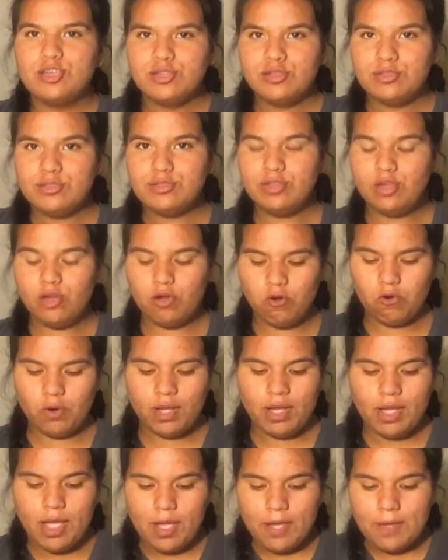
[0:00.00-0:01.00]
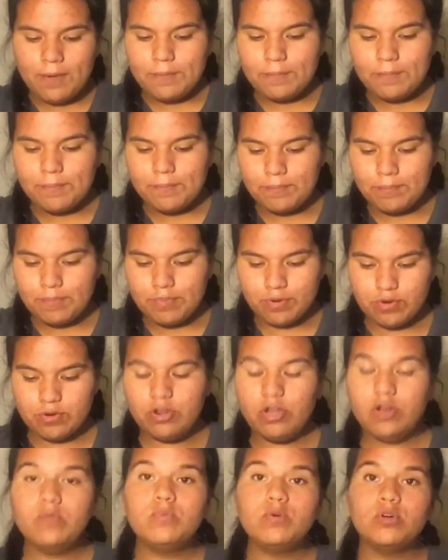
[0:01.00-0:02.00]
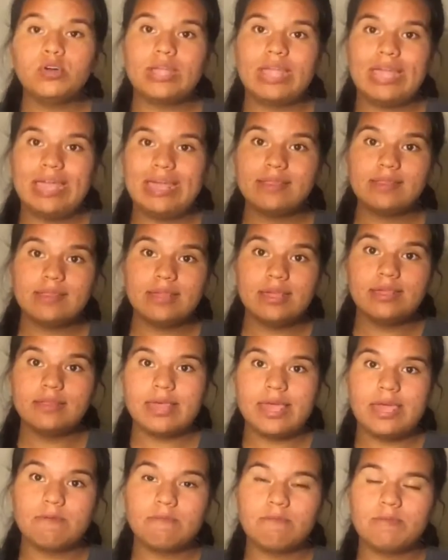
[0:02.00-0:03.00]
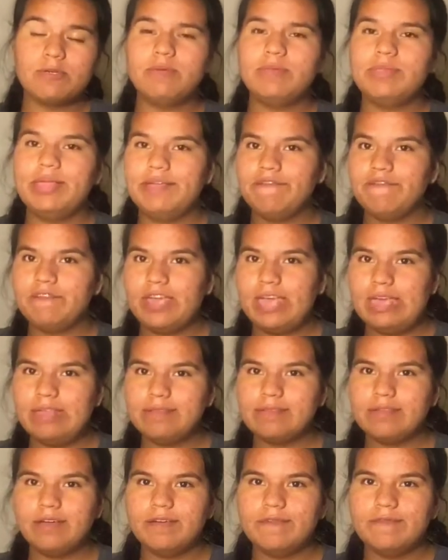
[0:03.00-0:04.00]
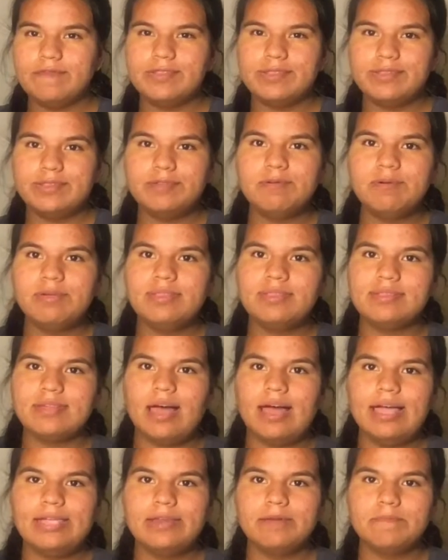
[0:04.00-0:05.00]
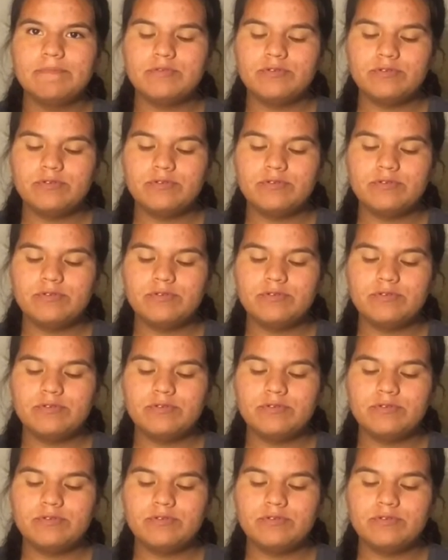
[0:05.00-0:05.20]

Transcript: So, Bruno Borges is a real-life case of suicide.